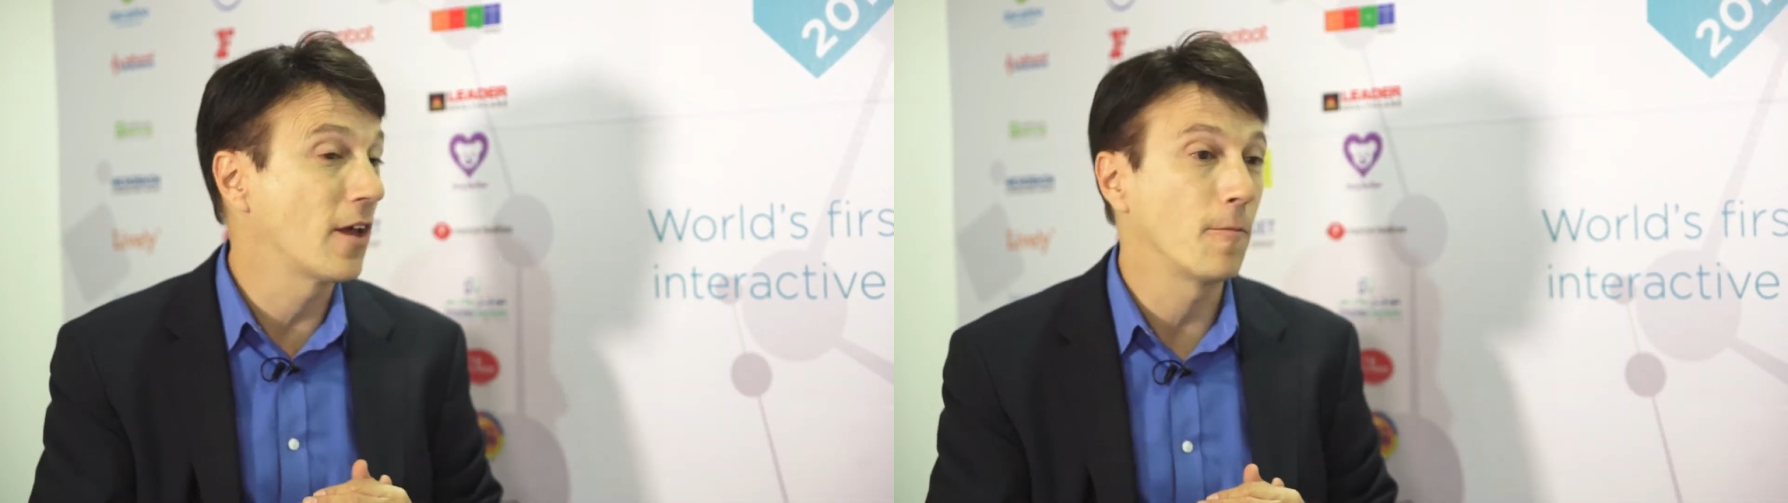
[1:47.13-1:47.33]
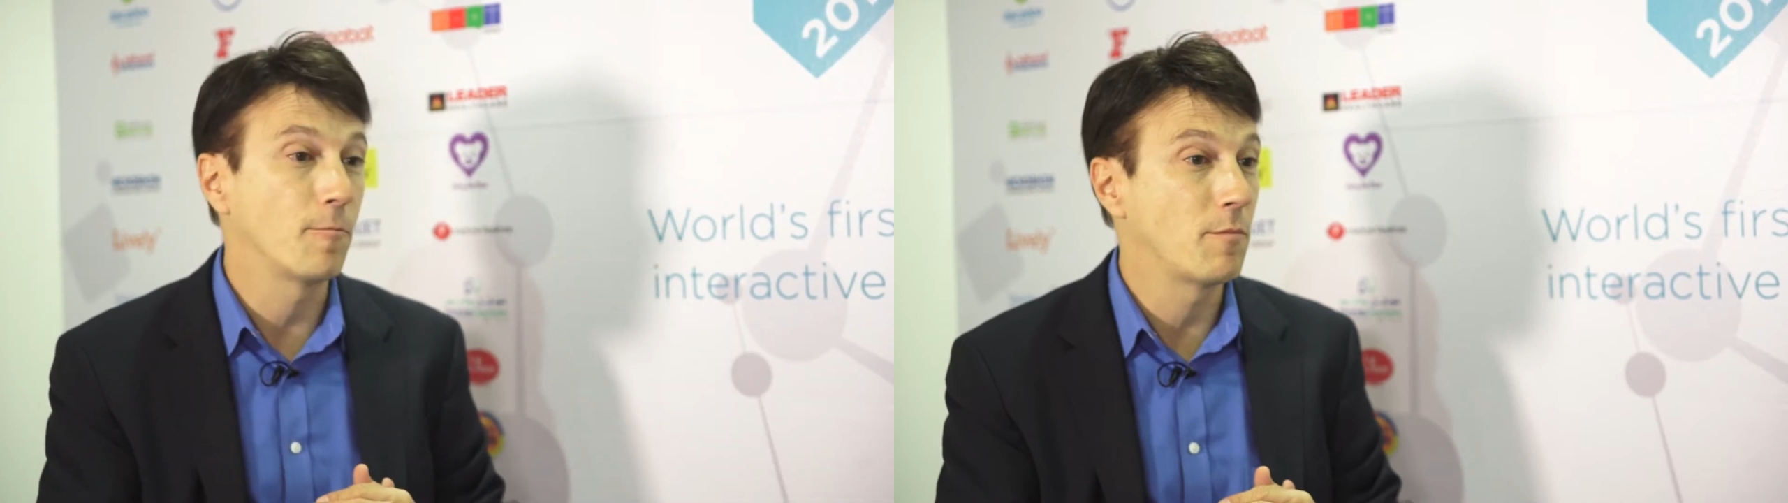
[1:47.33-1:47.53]
to
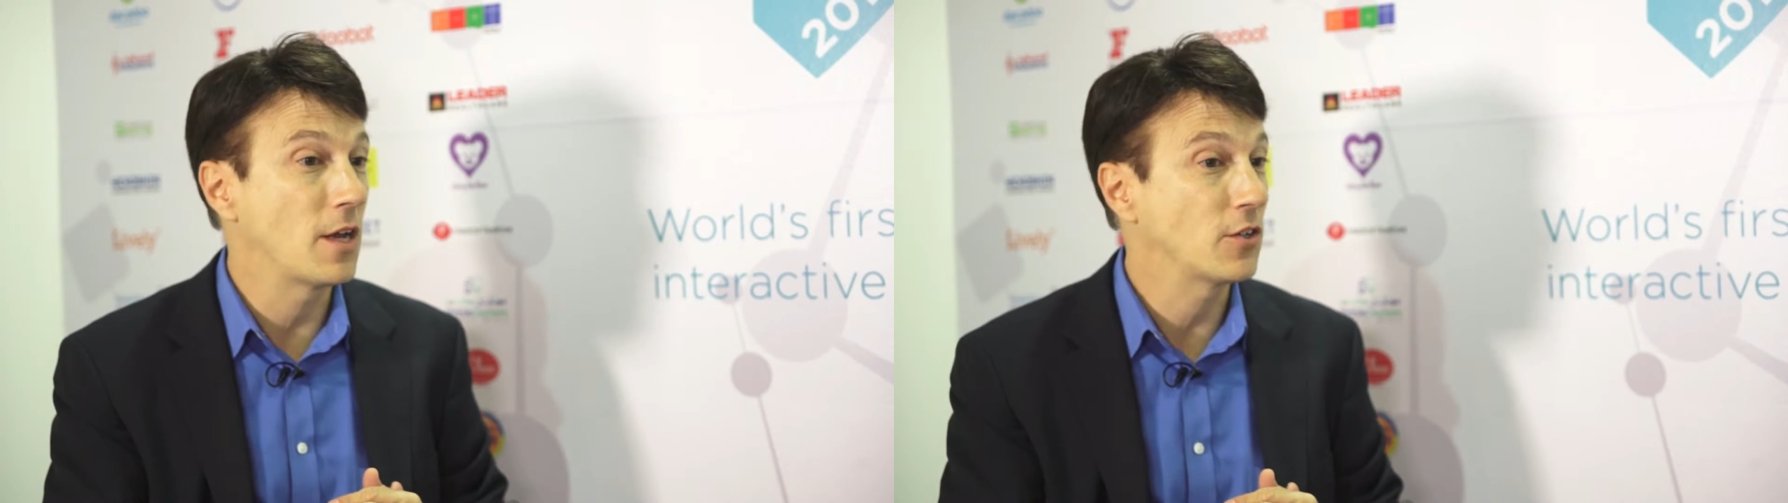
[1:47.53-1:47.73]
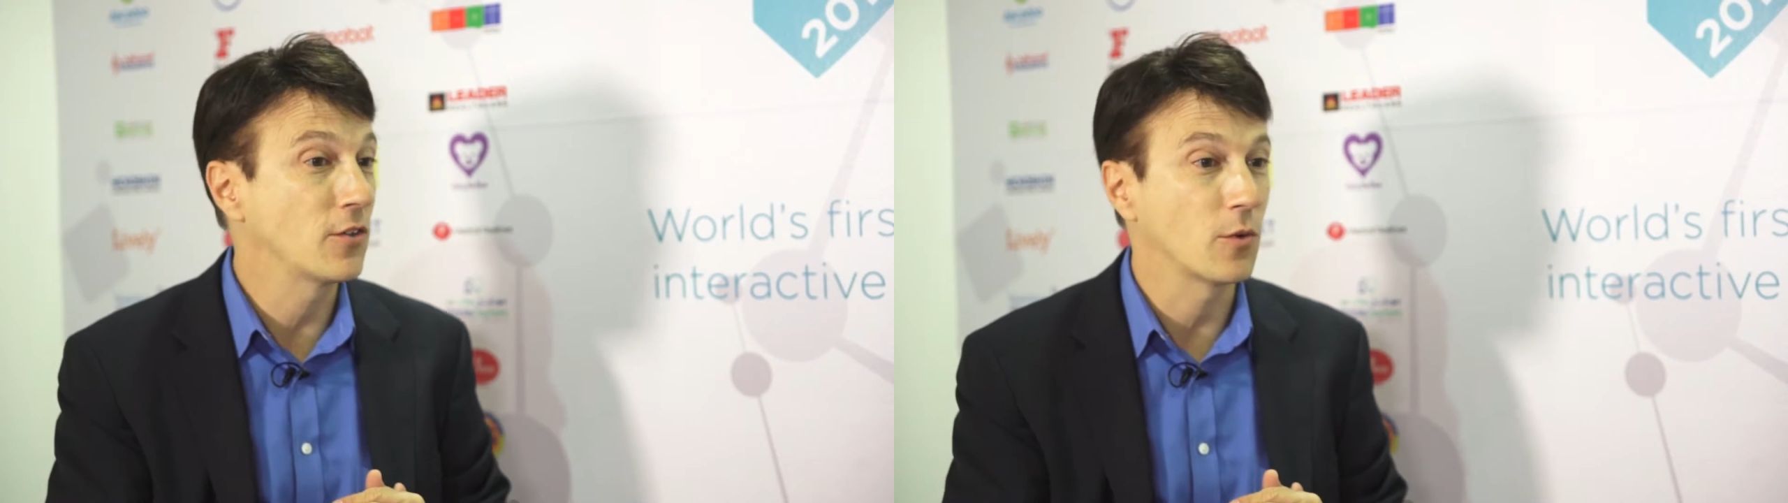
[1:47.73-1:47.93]
help
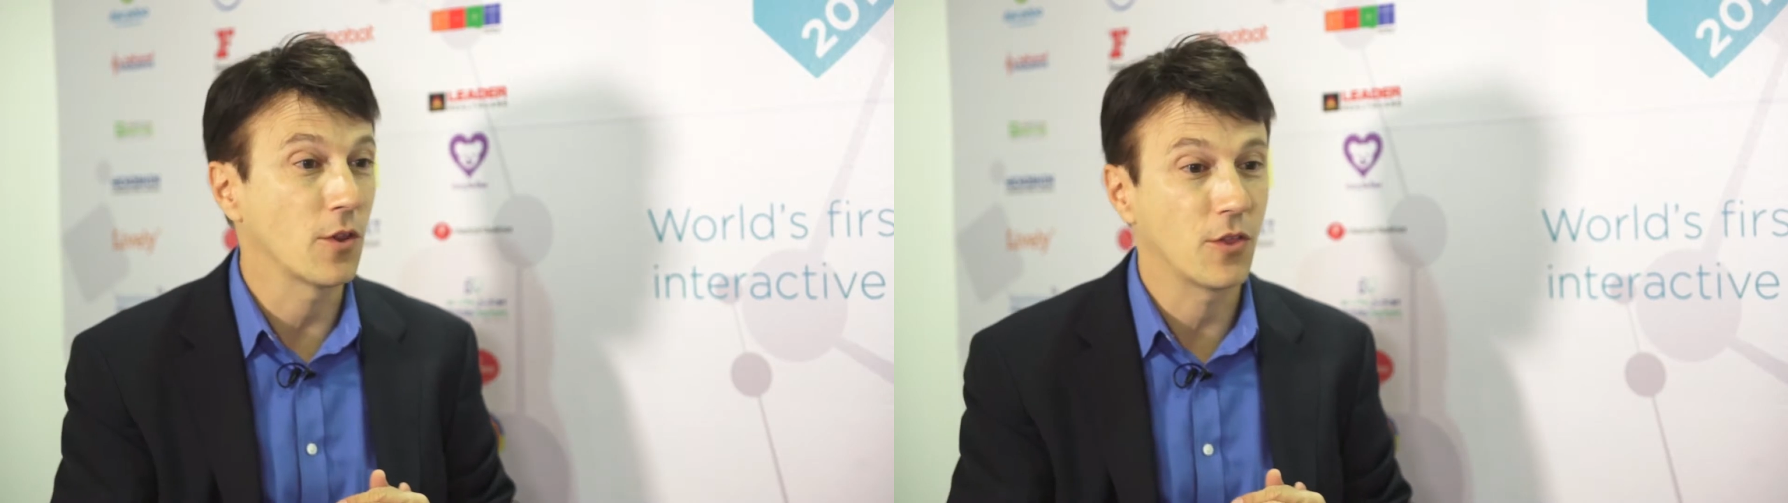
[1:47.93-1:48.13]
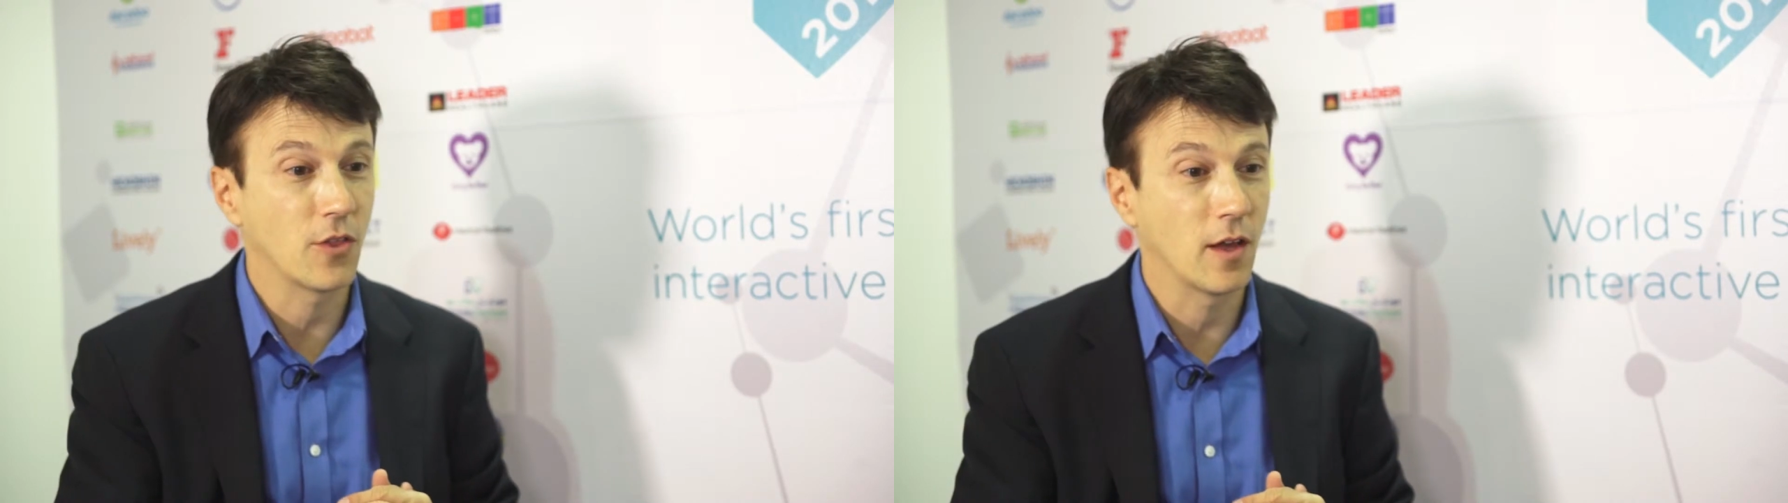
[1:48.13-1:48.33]
patients with